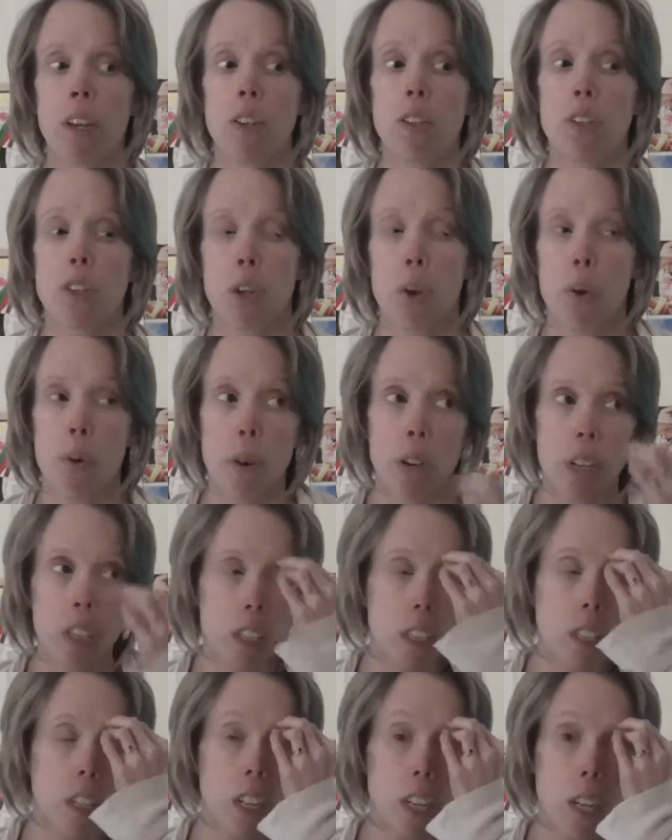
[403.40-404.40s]
So
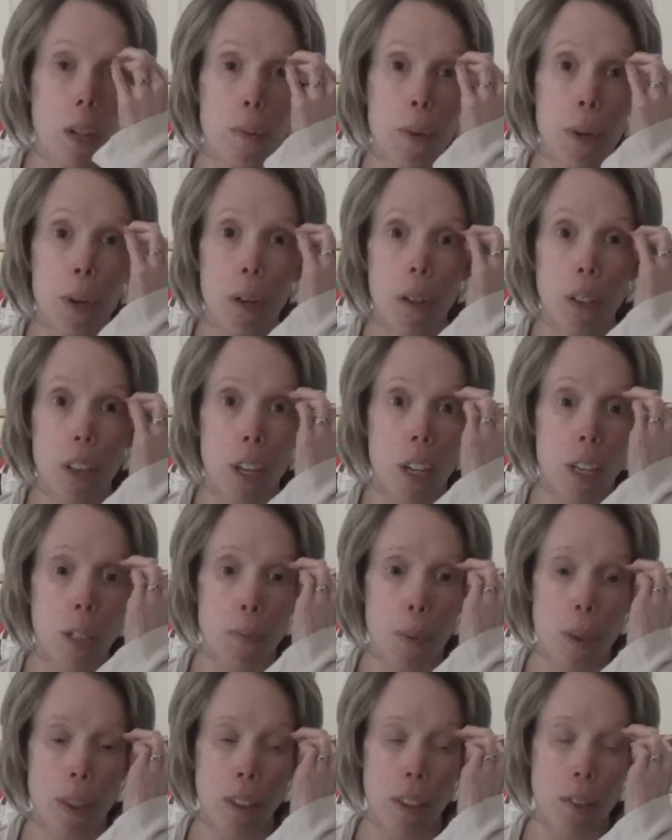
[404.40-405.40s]
it's a little bit on the
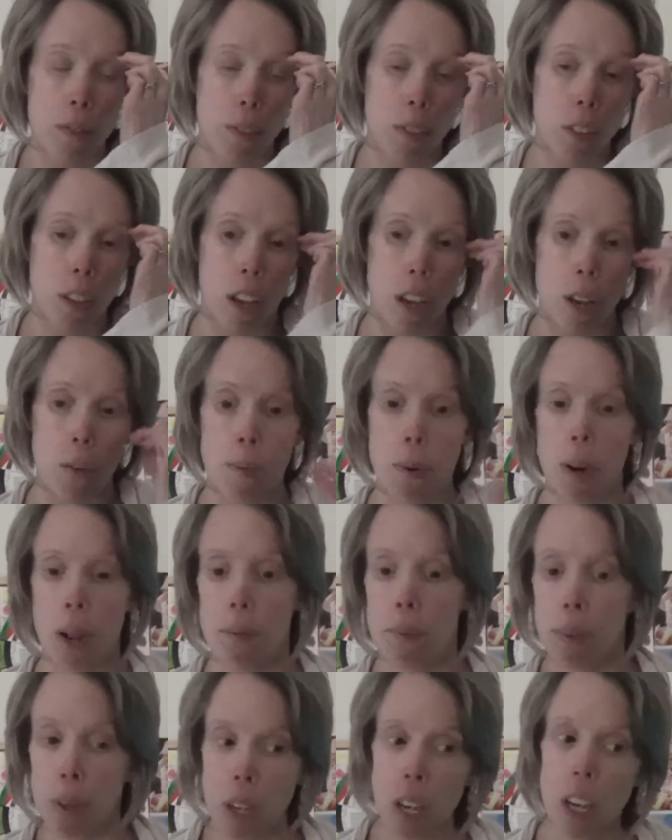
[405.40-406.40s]
expensive side, but
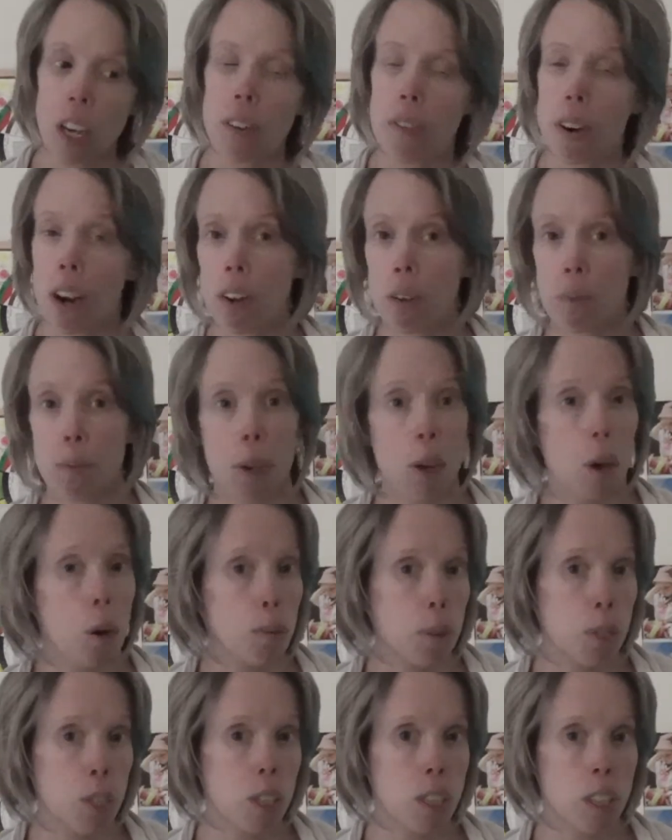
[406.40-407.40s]
I'm looking around at my
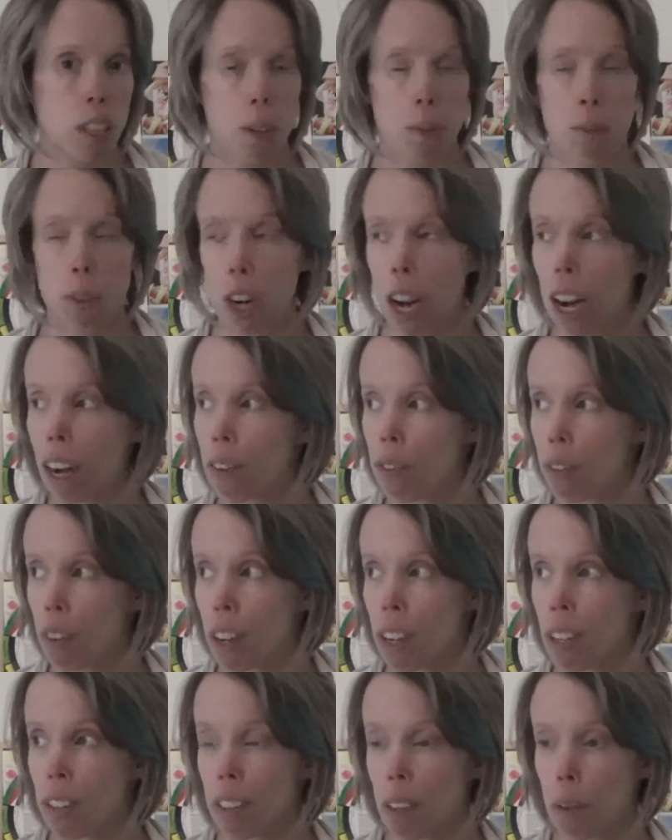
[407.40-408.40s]
options and I'm trying to
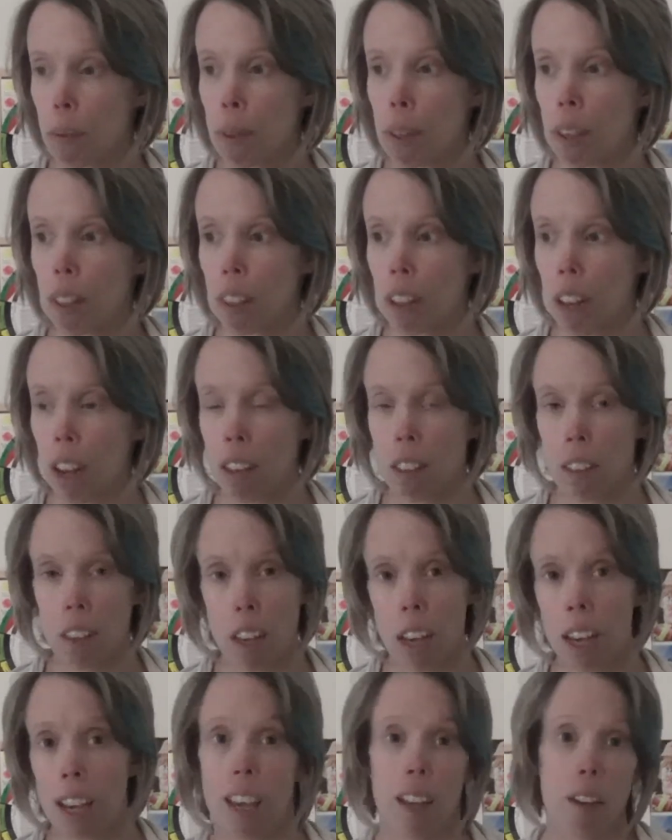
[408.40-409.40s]
find something that I
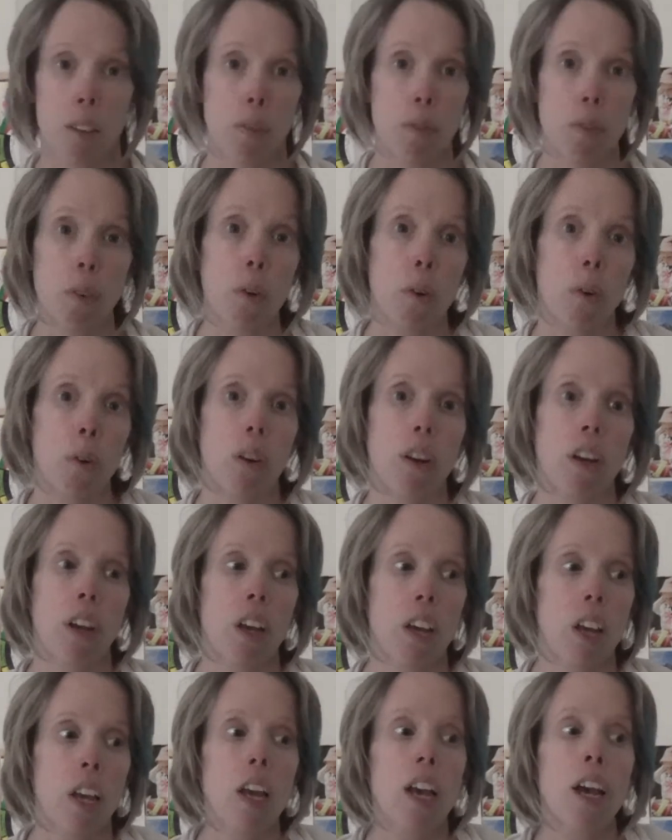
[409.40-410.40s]
think I can afford.
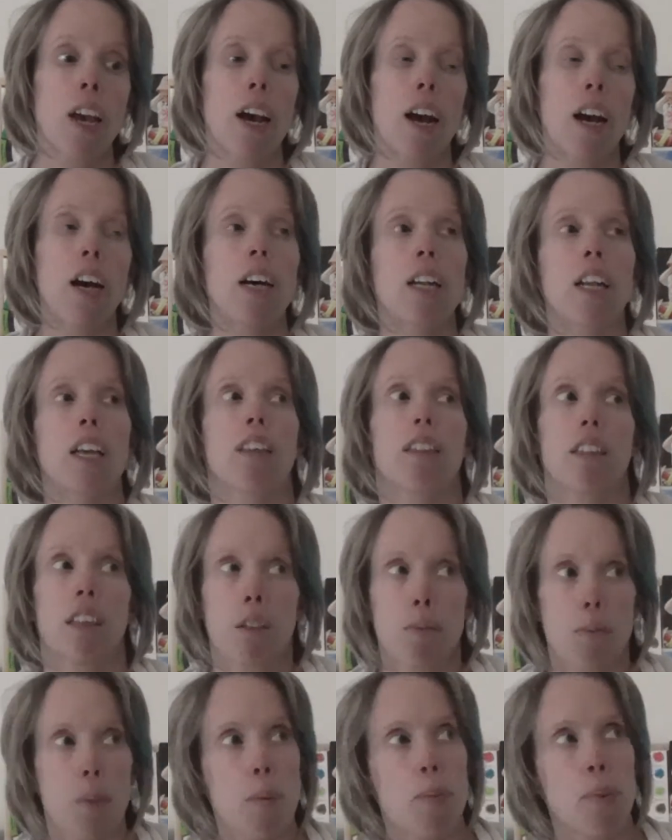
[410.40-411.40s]
And I
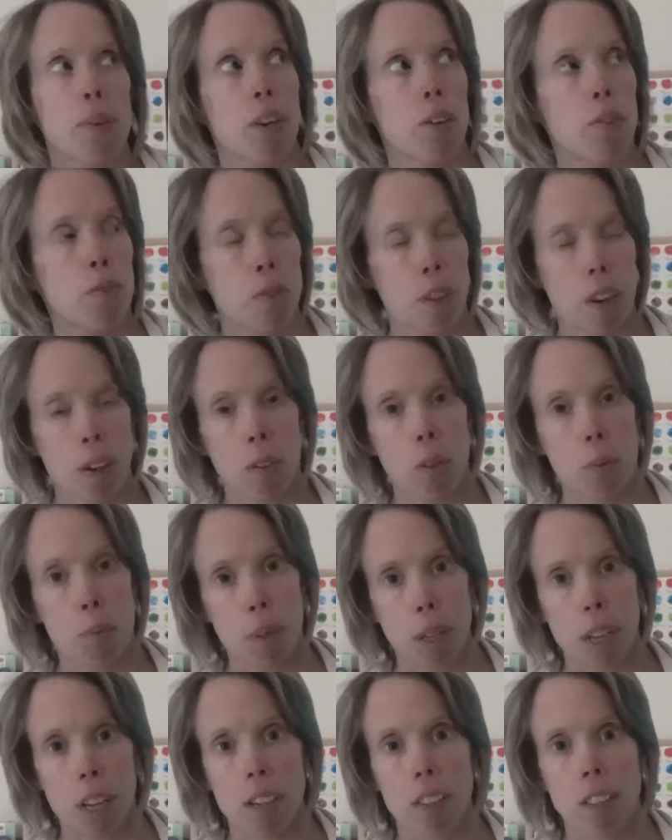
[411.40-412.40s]
think maybe I've found a
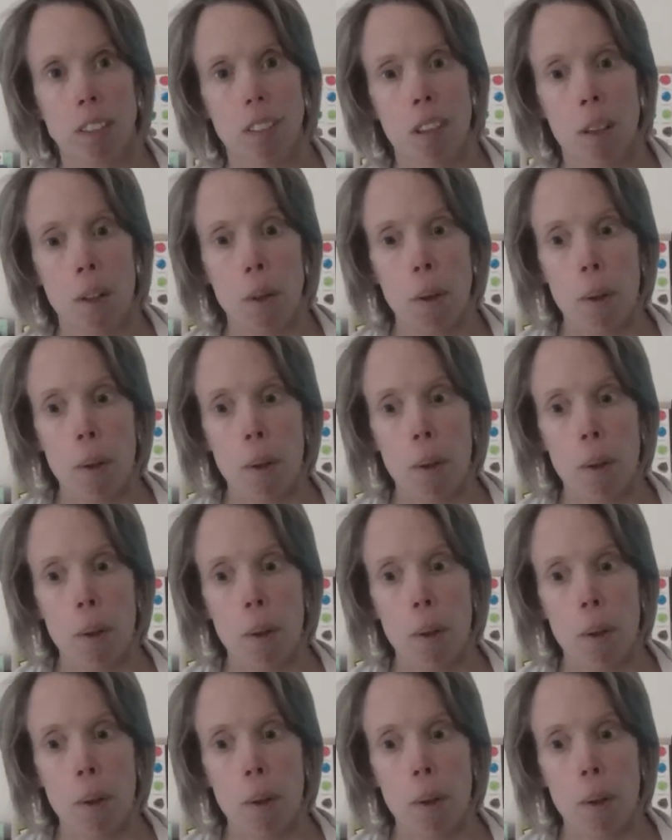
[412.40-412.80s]
place.